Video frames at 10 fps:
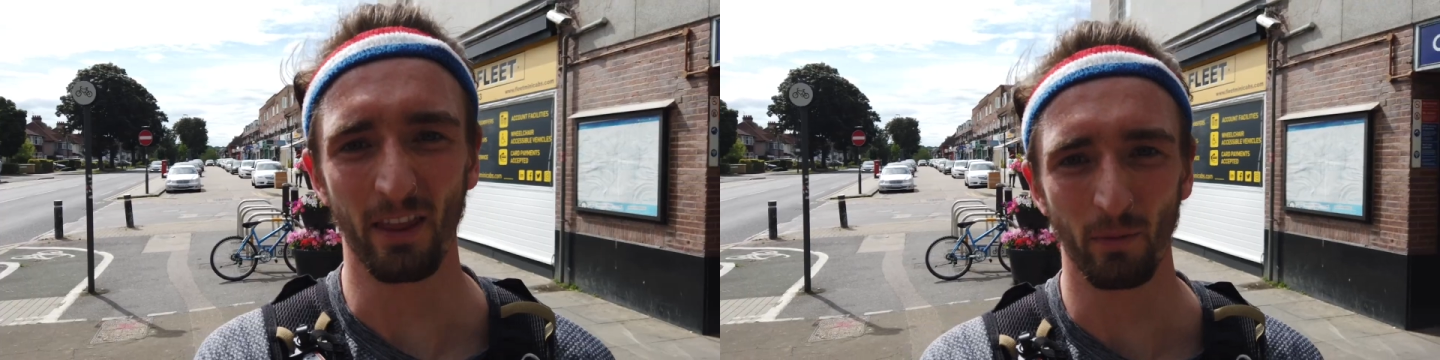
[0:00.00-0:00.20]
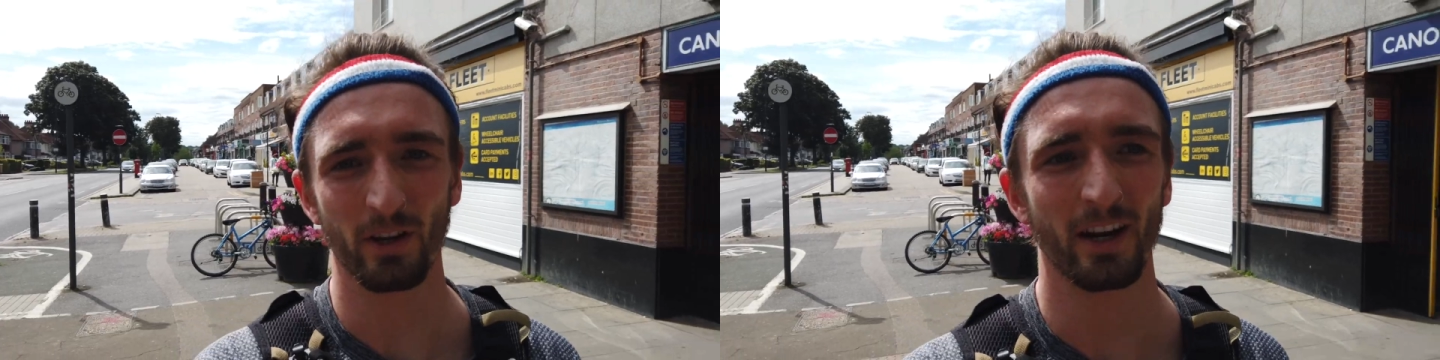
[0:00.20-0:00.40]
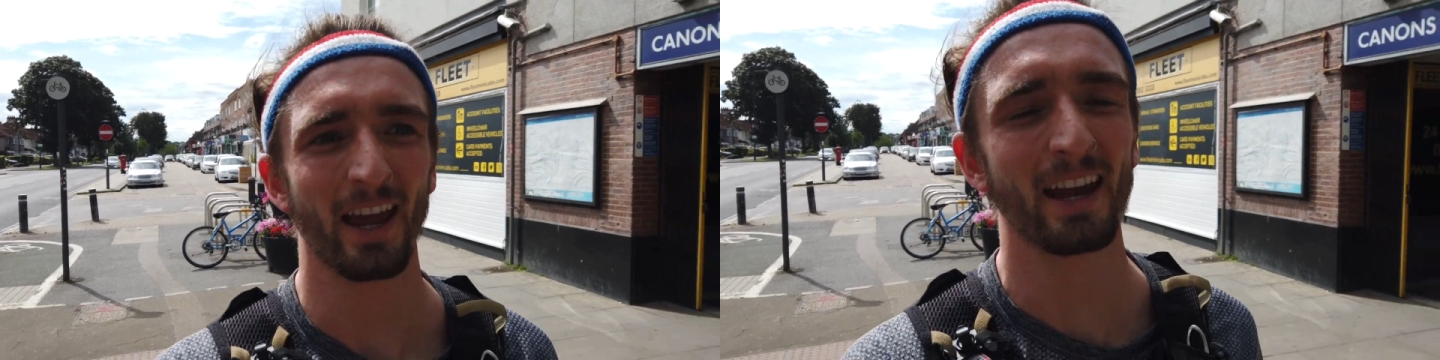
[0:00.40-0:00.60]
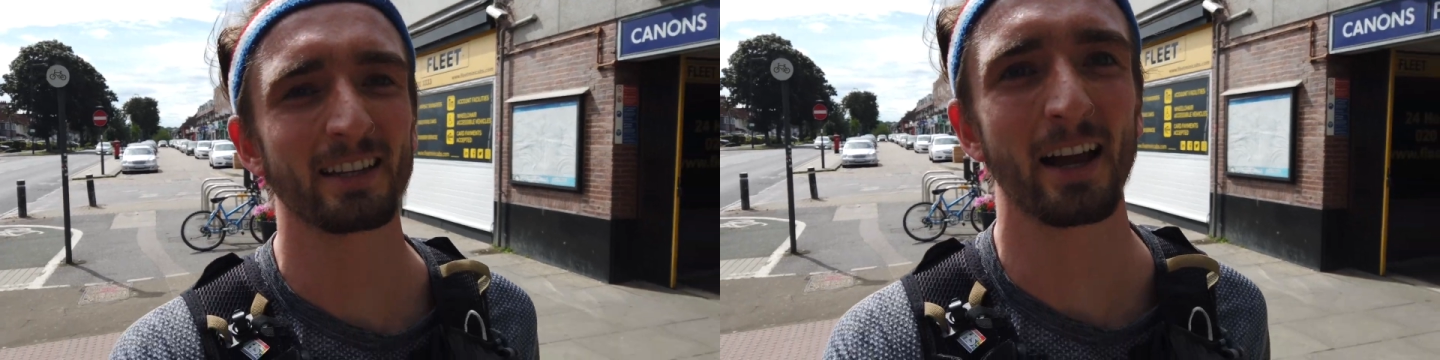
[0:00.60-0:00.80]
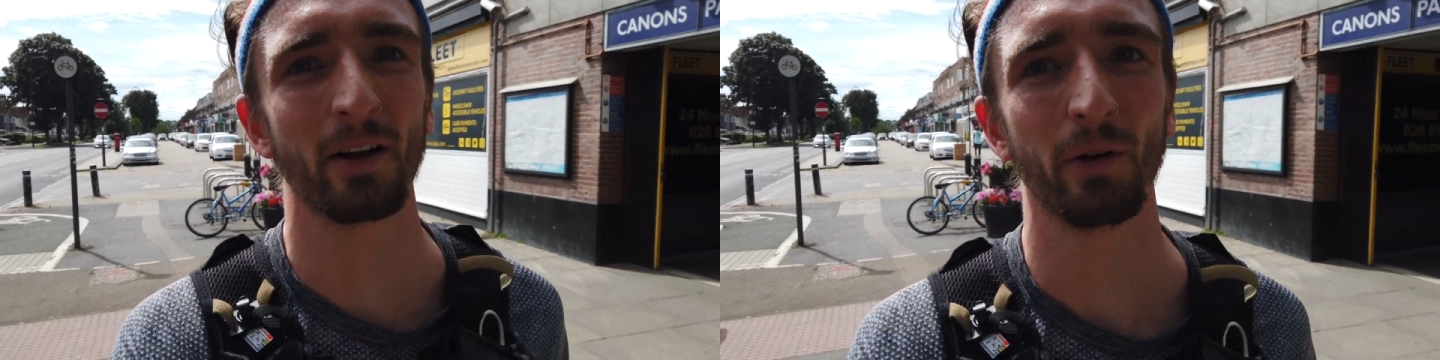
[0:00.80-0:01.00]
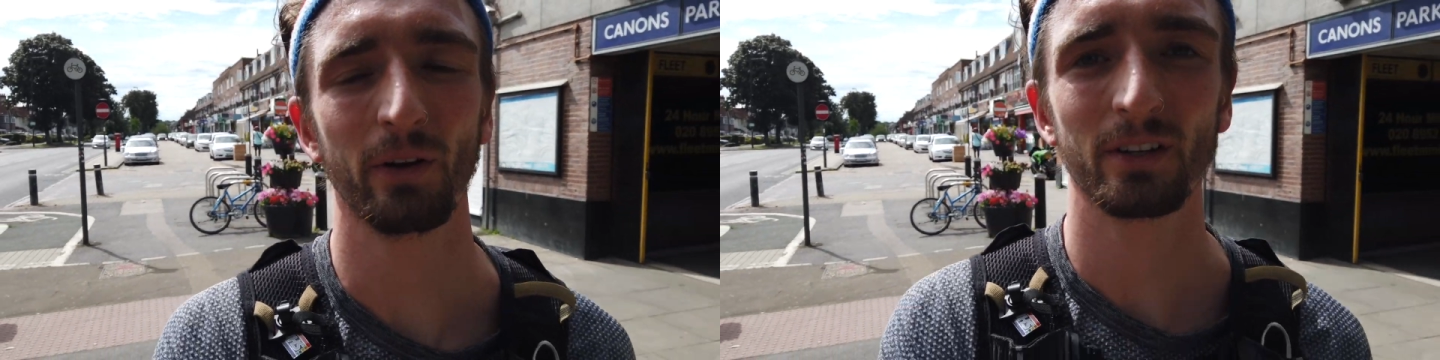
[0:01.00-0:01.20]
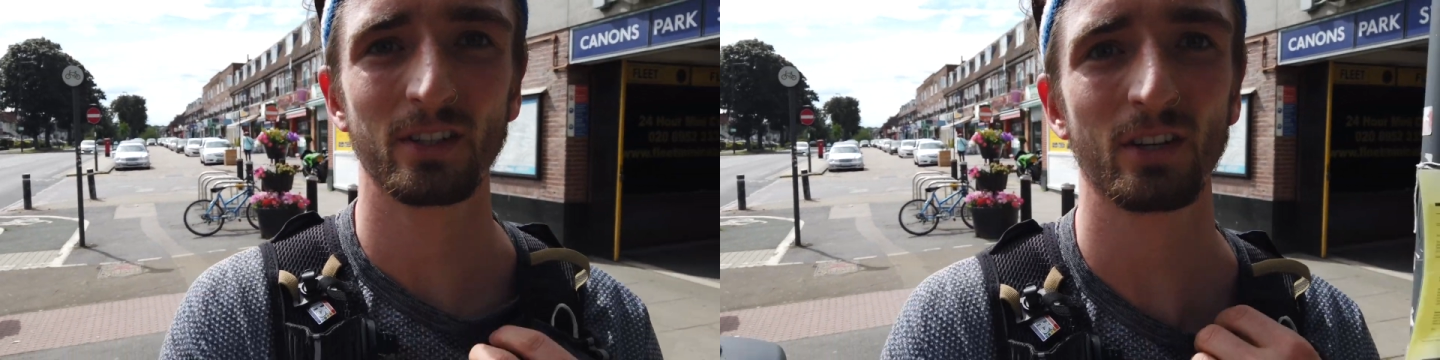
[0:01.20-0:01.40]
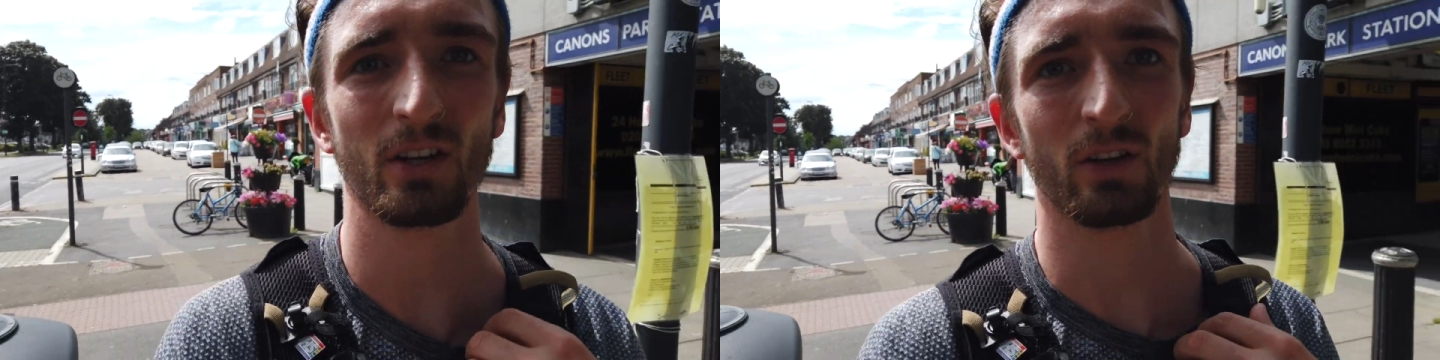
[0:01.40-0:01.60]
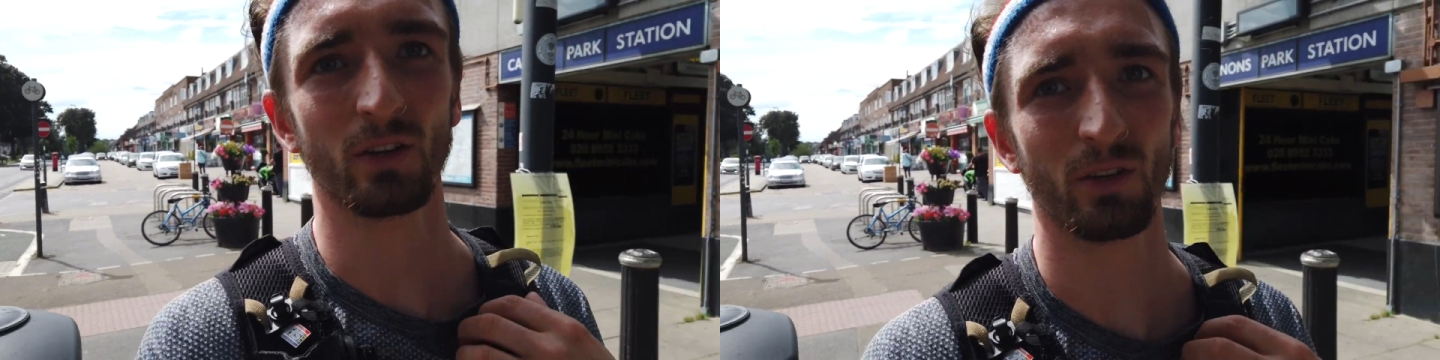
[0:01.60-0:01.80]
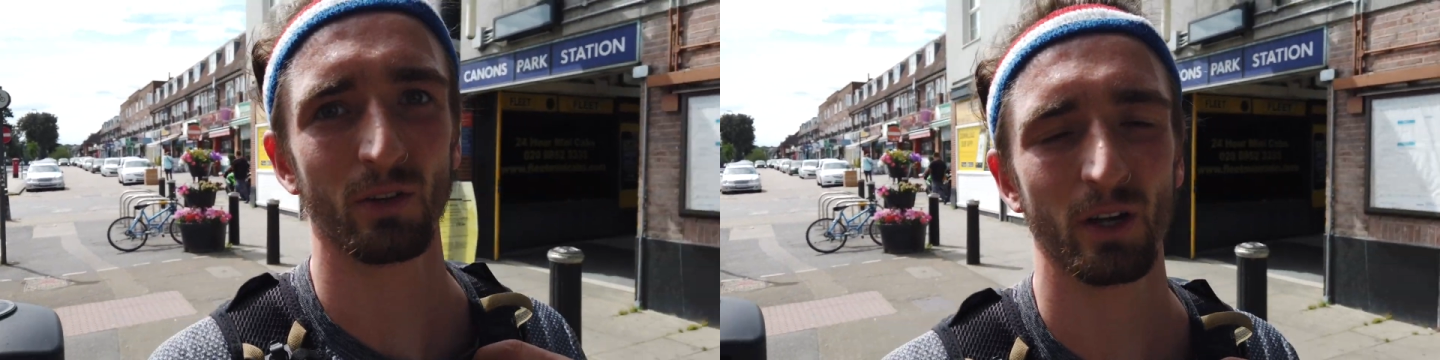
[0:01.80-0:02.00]
and then we're going to head out
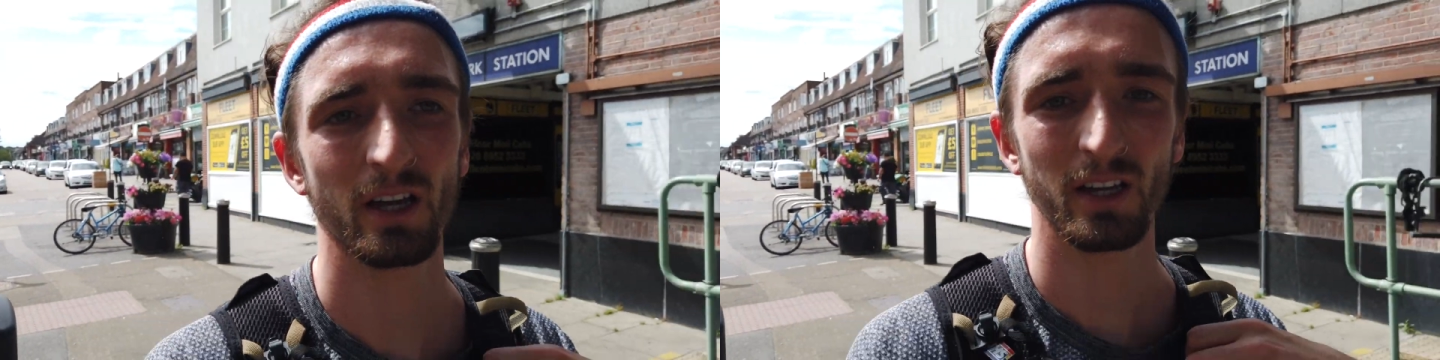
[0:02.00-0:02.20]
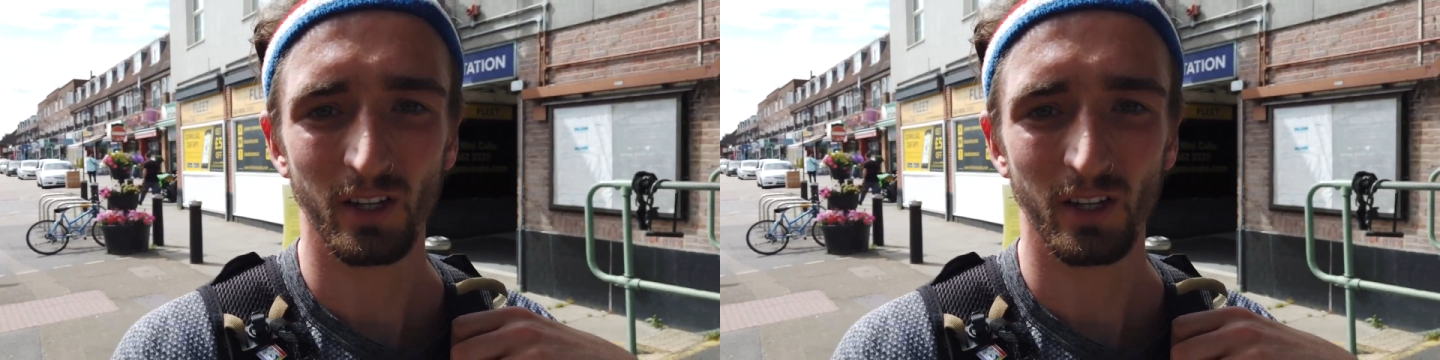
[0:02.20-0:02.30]
to